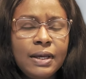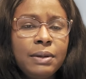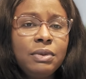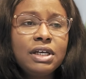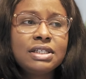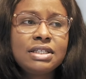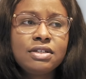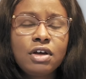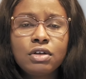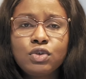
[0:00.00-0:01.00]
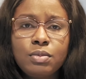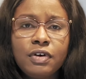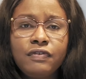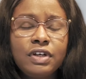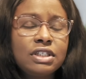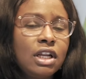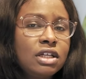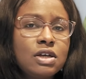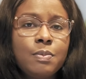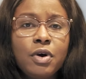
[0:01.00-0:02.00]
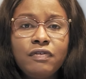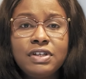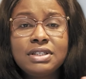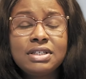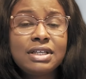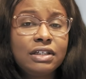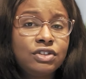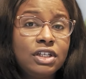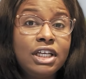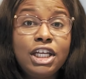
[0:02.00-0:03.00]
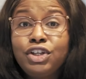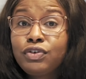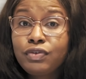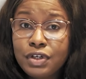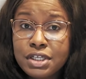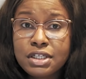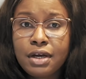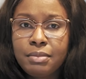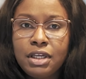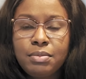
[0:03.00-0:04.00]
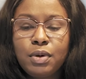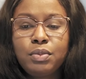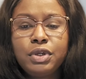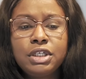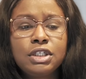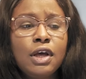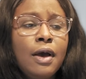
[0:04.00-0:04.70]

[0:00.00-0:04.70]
because since October 1st a lot of provinces actually increase their minimum wage,